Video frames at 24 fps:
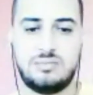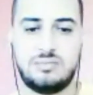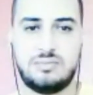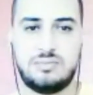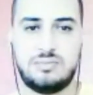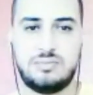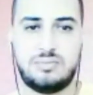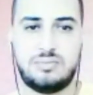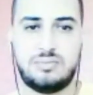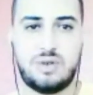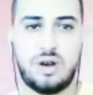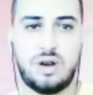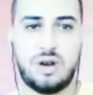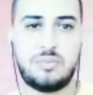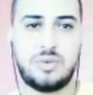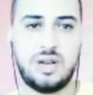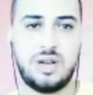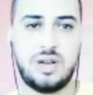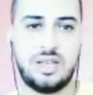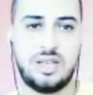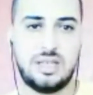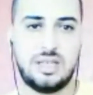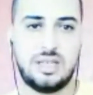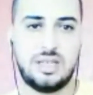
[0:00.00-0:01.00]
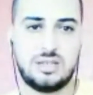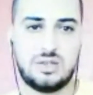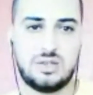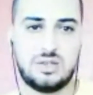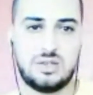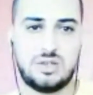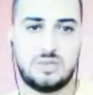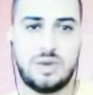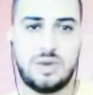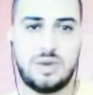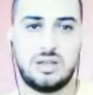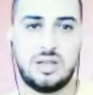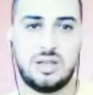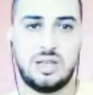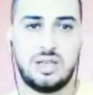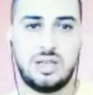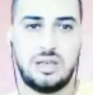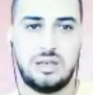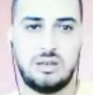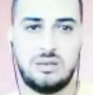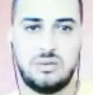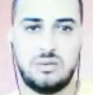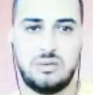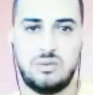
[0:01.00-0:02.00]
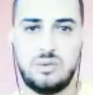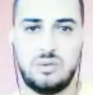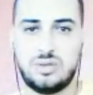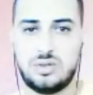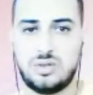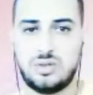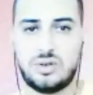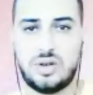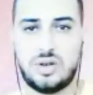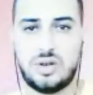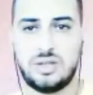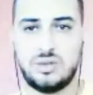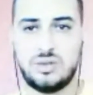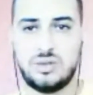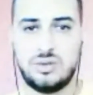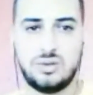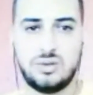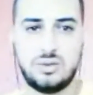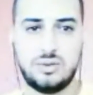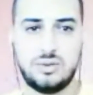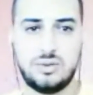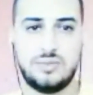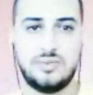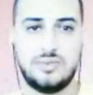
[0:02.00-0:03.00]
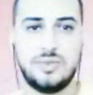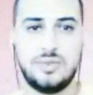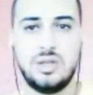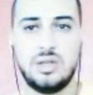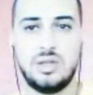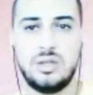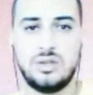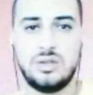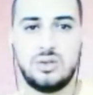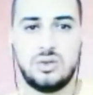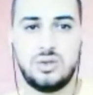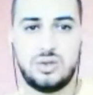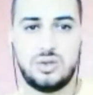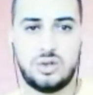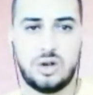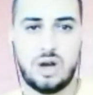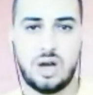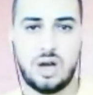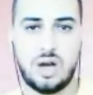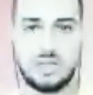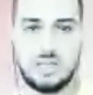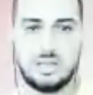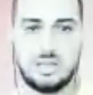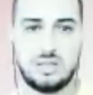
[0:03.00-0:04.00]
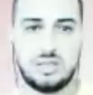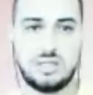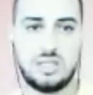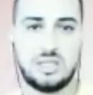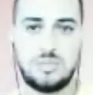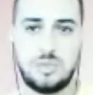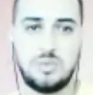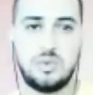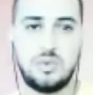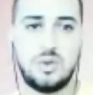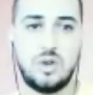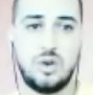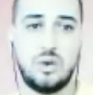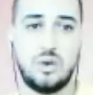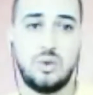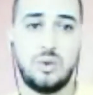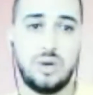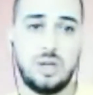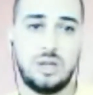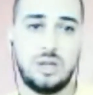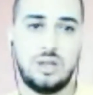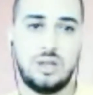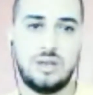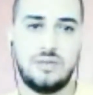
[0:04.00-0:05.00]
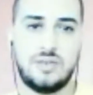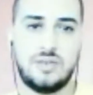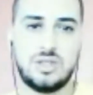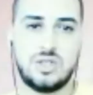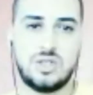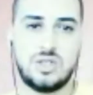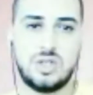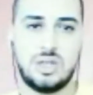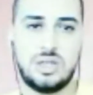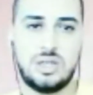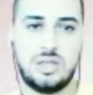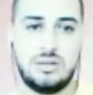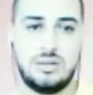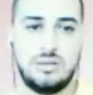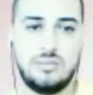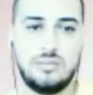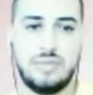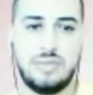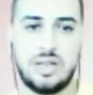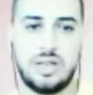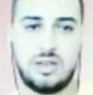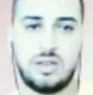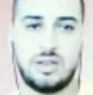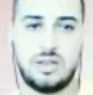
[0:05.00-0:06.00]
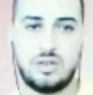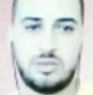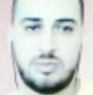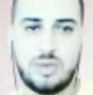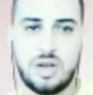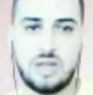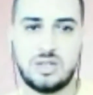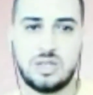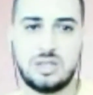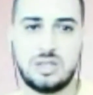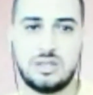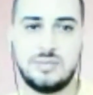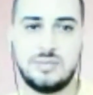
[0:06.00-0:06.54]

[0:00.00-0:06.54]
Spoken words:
properly and transparently what you're trying to do to your audience and people who will eventually back your project.